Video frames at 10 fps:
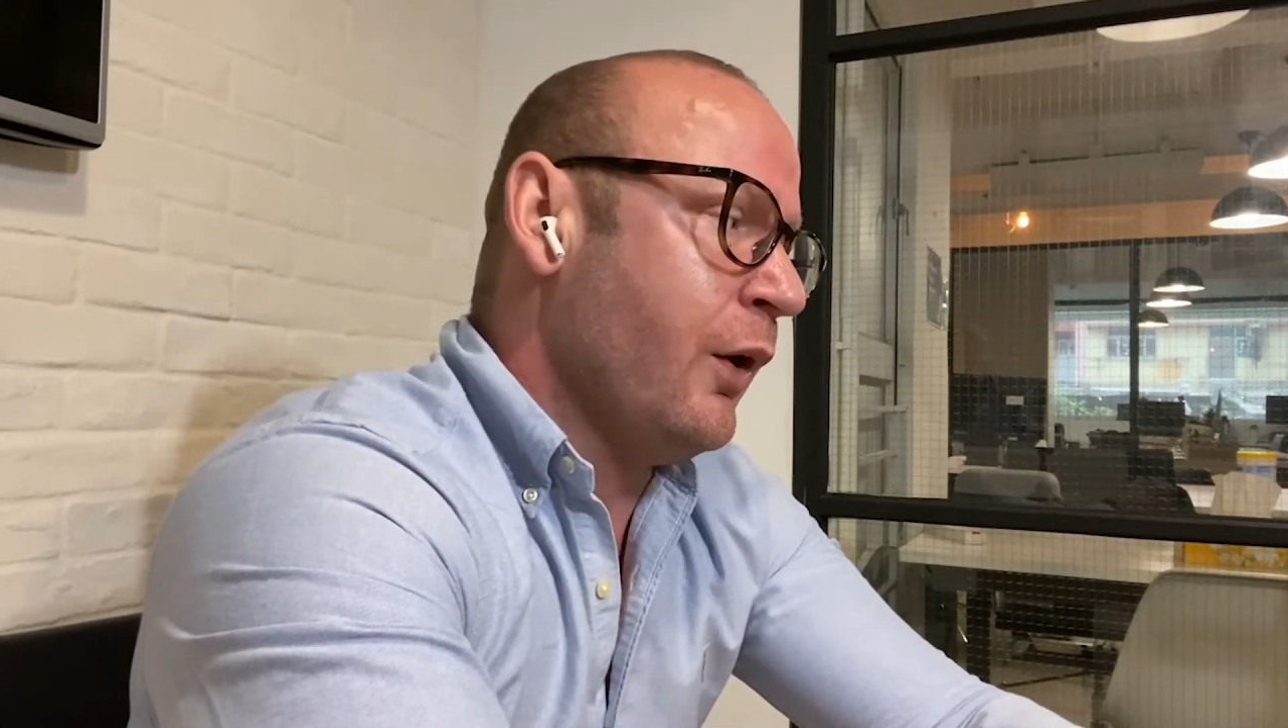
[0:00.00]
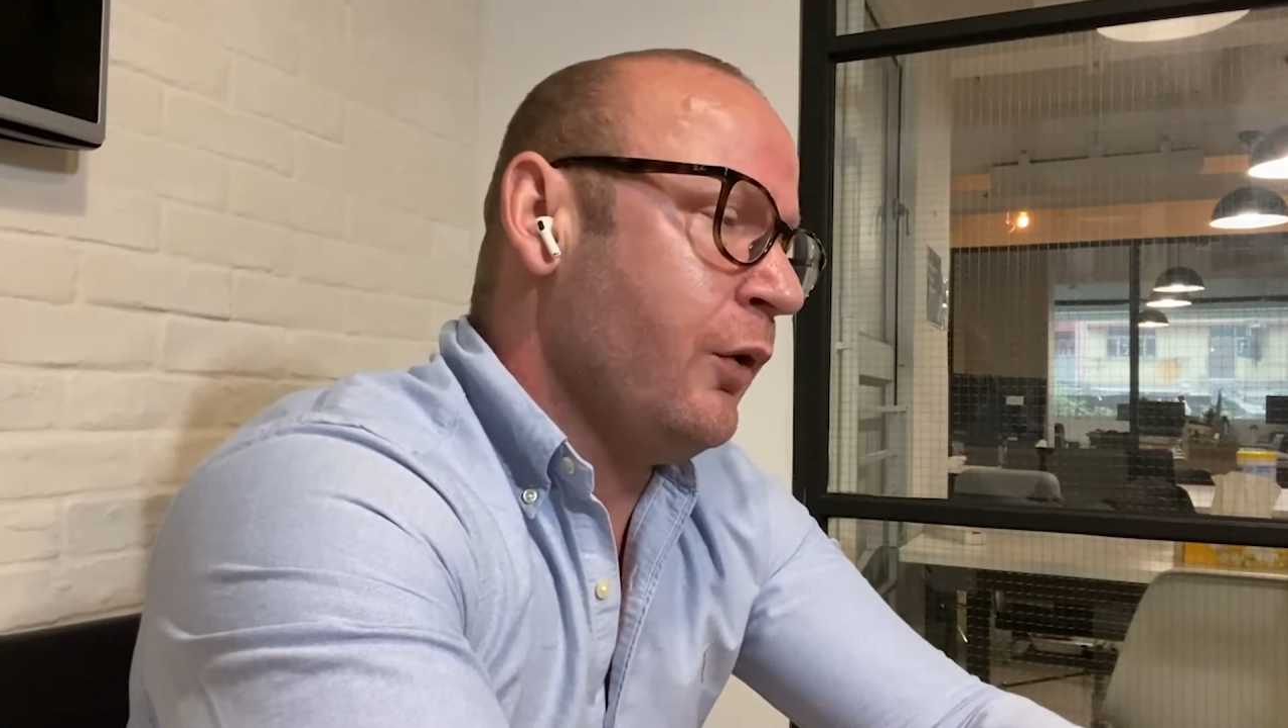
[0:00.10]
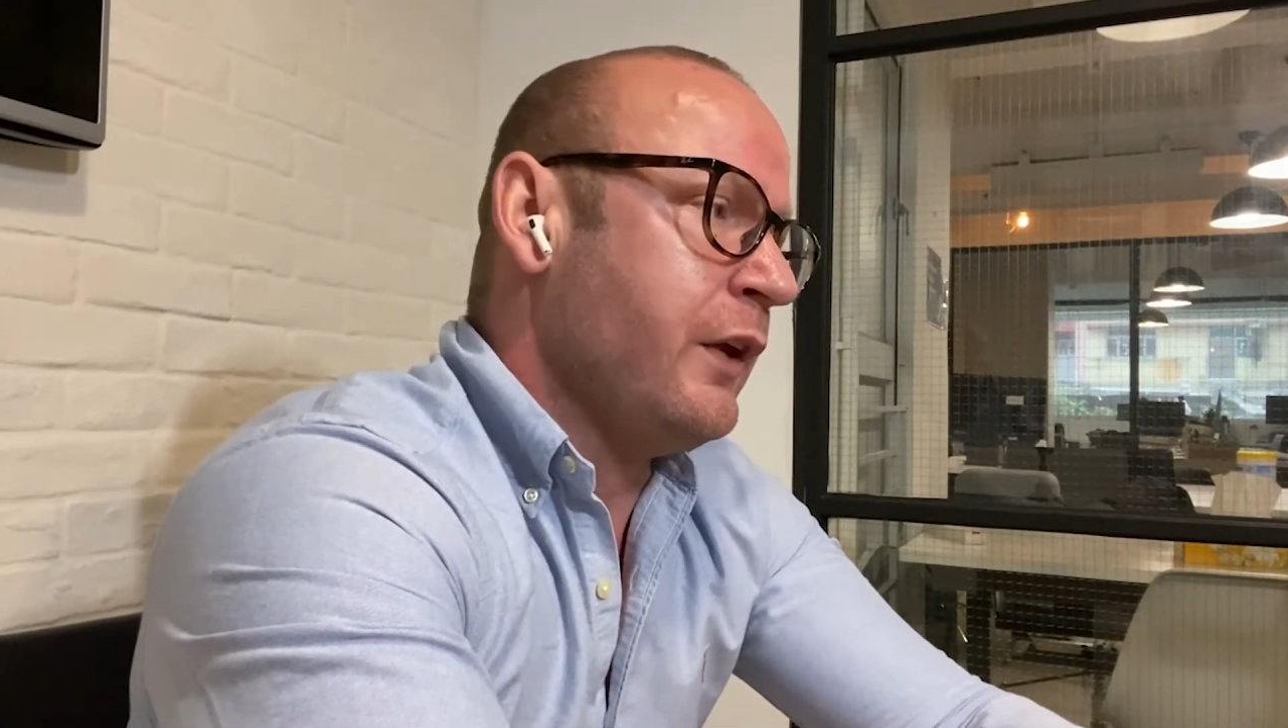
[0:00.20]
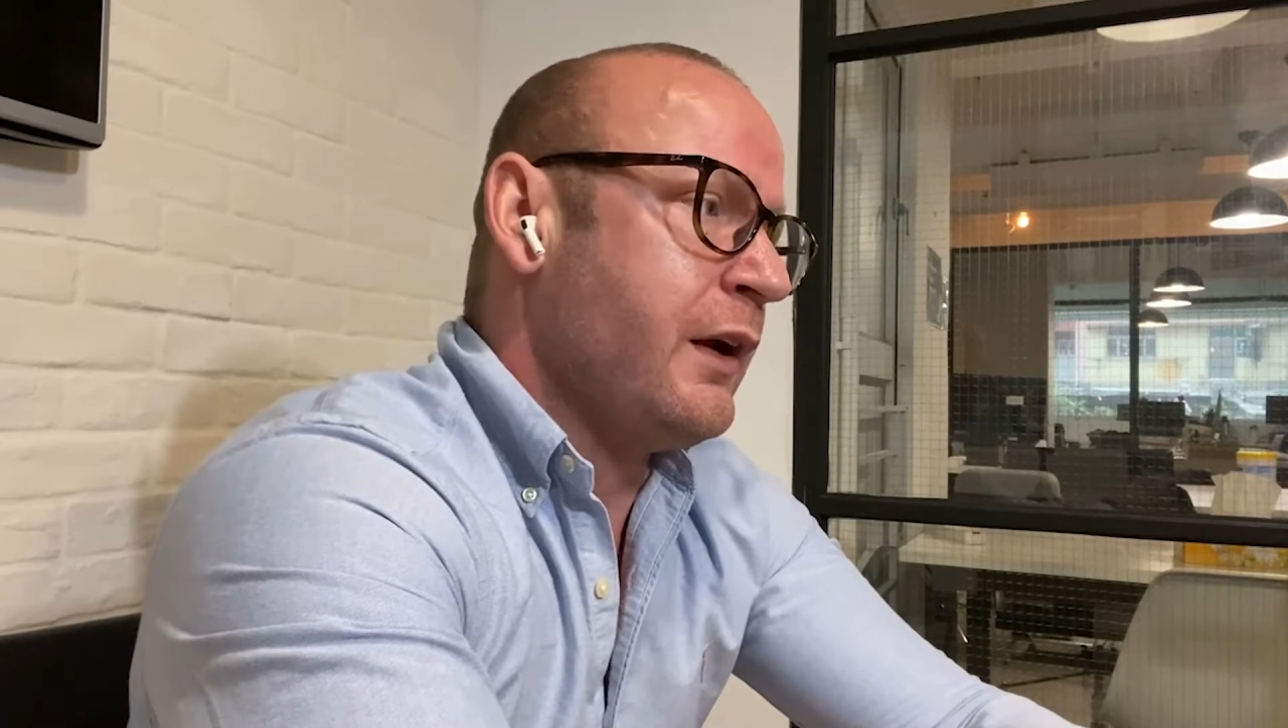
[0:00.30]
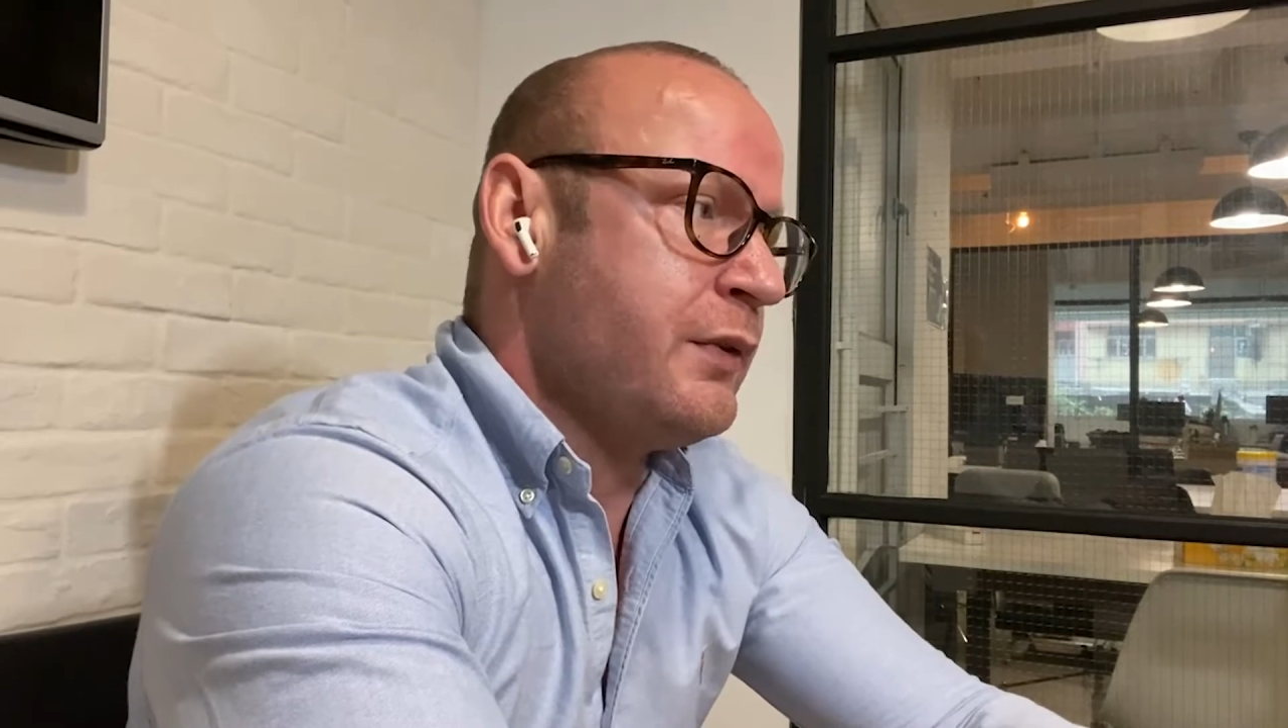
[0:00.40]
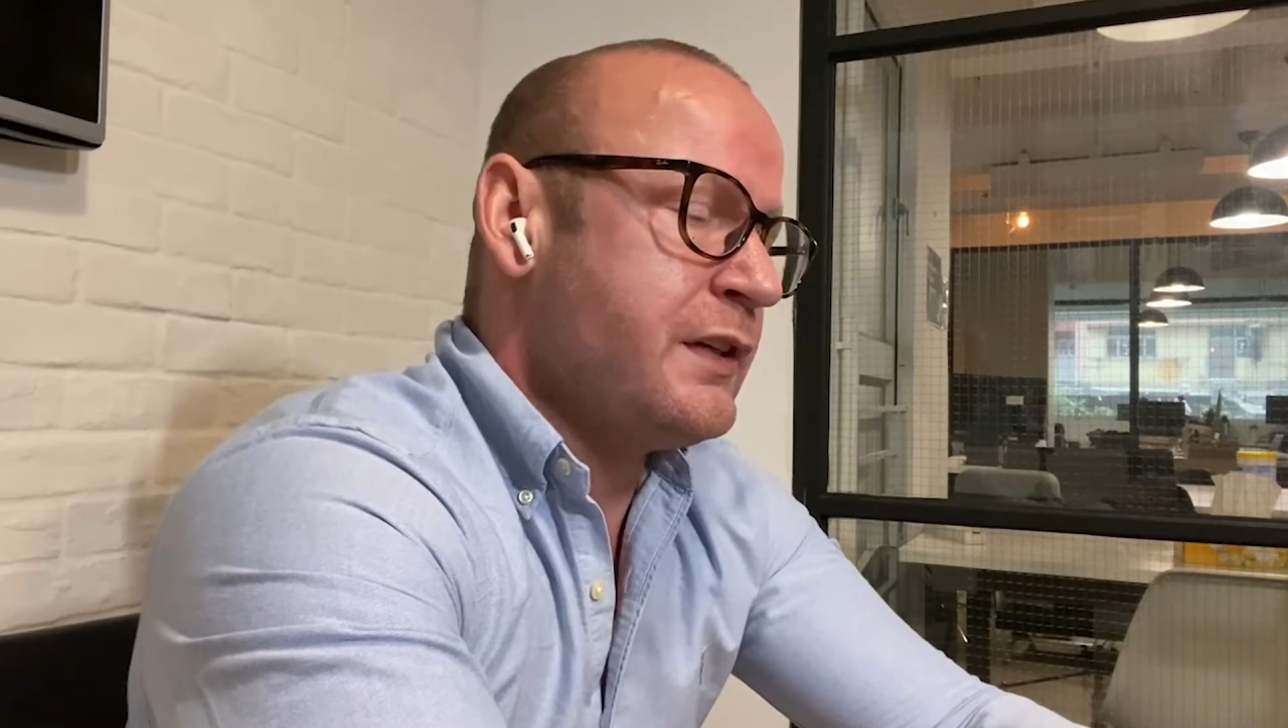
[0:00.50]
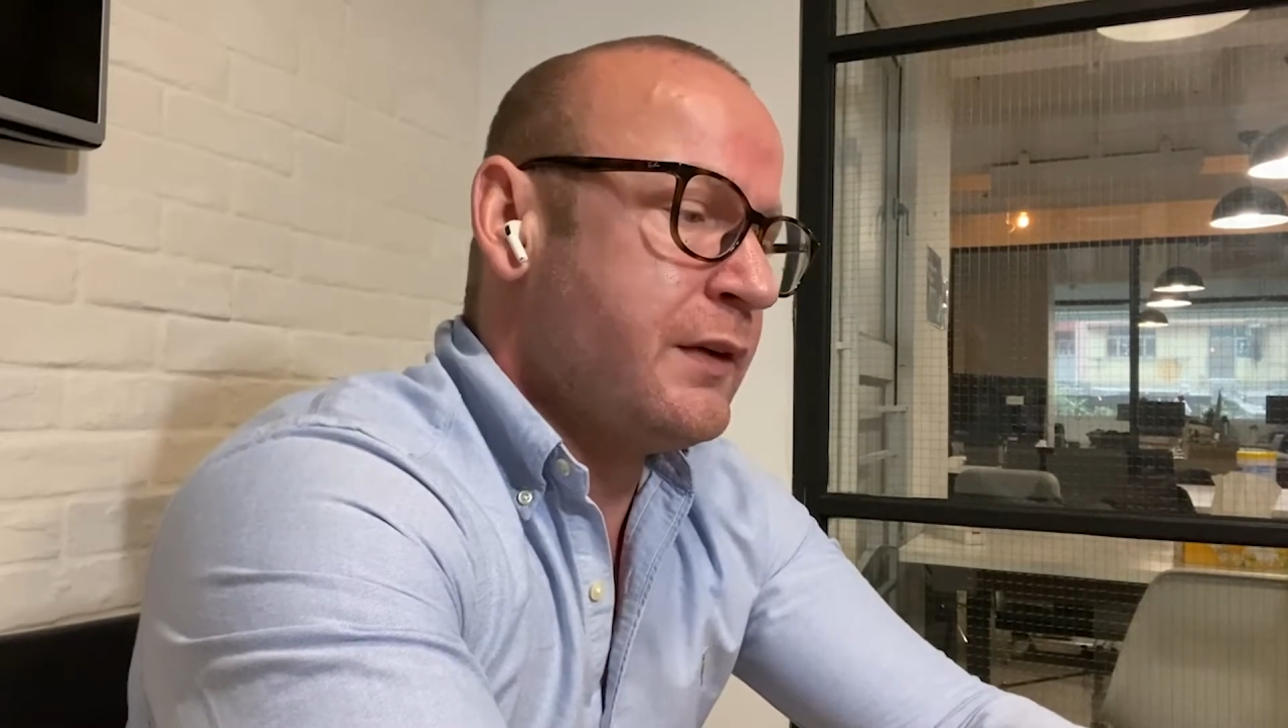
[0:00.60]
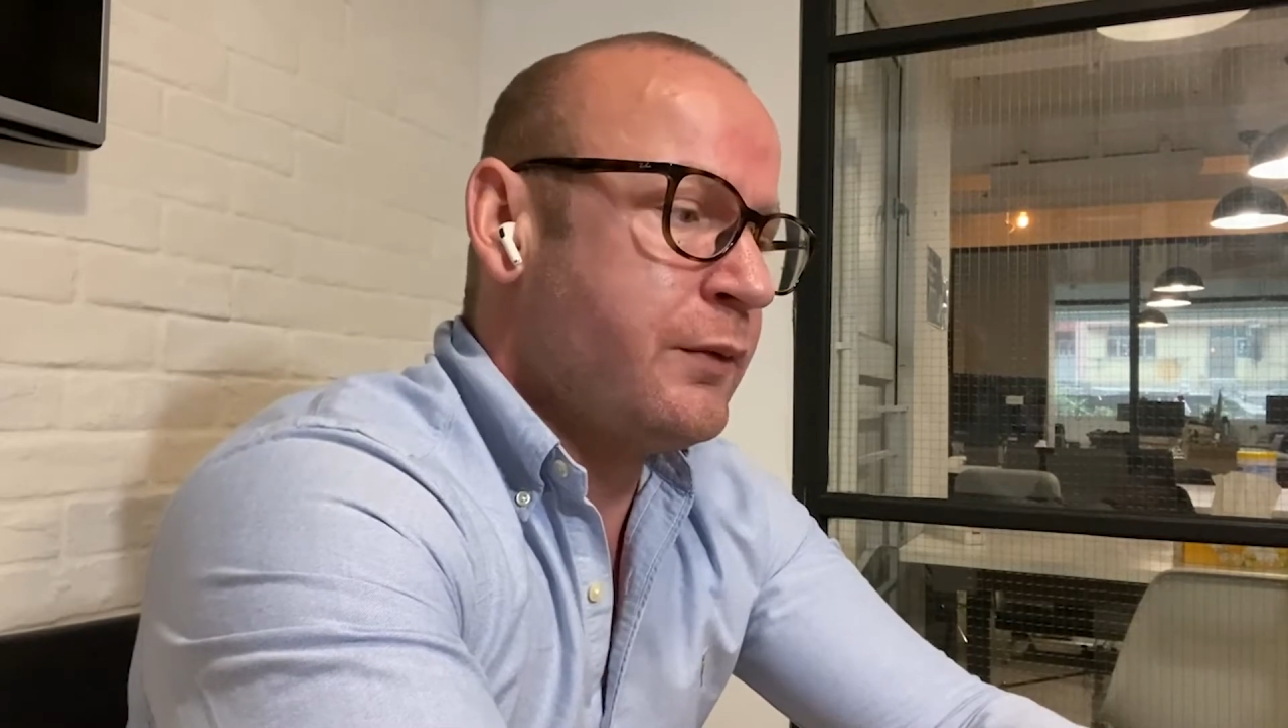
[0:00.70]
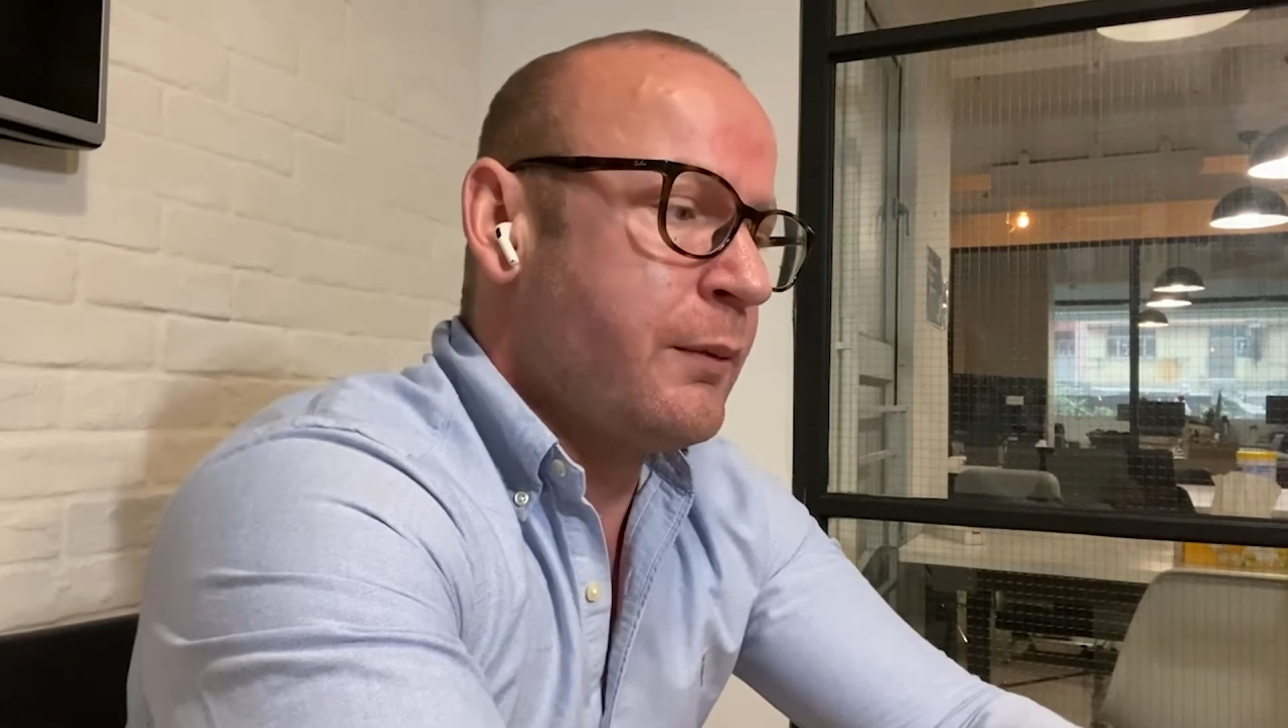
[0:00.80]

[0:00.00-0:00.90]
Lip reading: goal that I've set